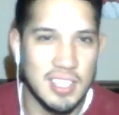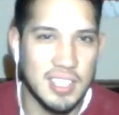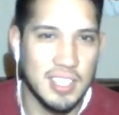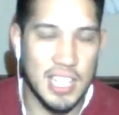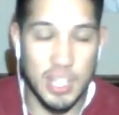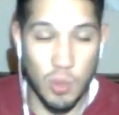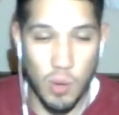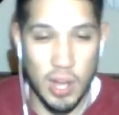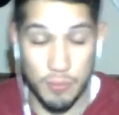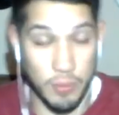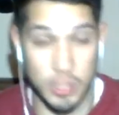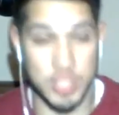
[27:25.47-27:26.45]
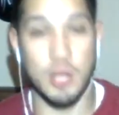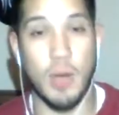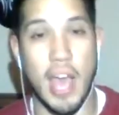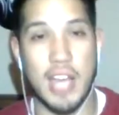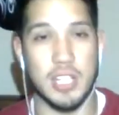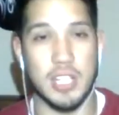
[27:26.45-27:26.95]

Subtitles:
Like the one, well, two actually.